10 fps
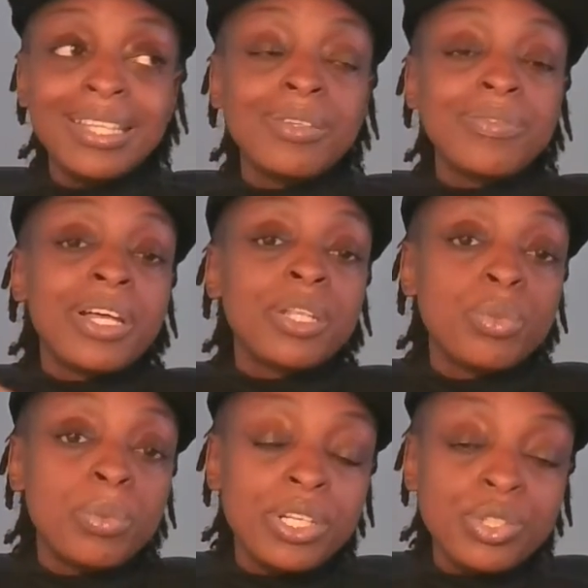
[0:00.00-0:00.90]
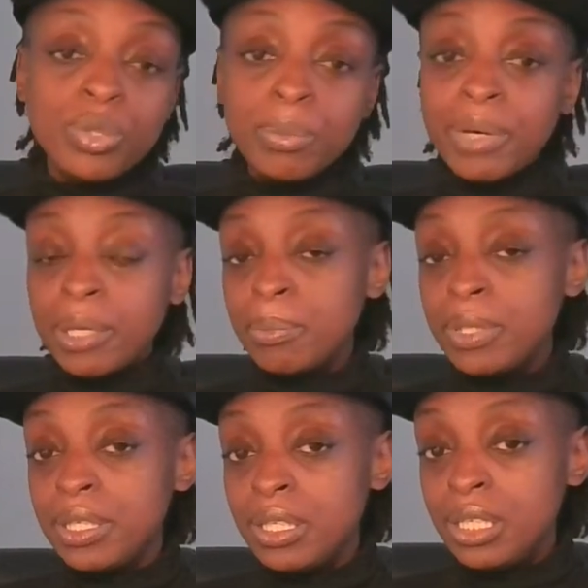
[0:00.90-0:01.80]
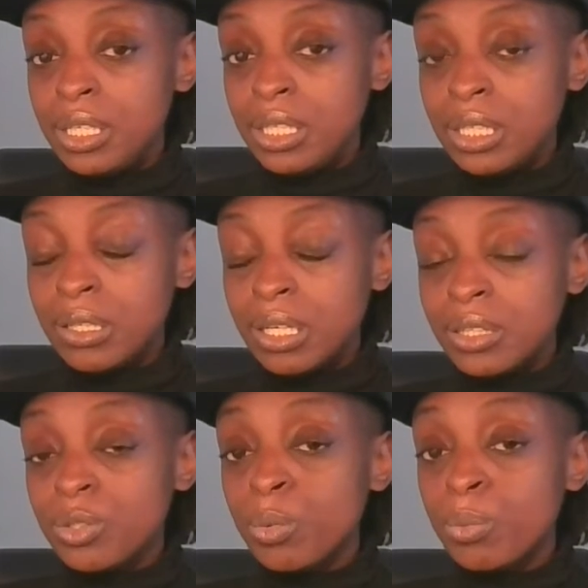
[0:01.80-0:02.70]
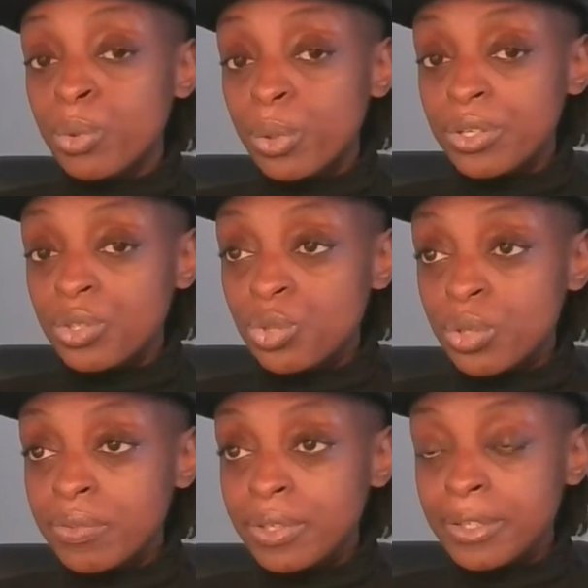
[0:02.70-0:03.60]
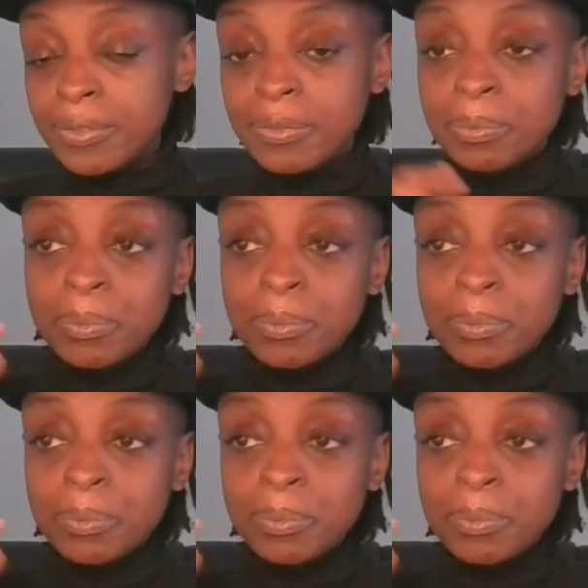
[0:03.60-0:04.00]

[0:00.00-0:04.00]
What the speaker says: the valuation might be a little more conservative.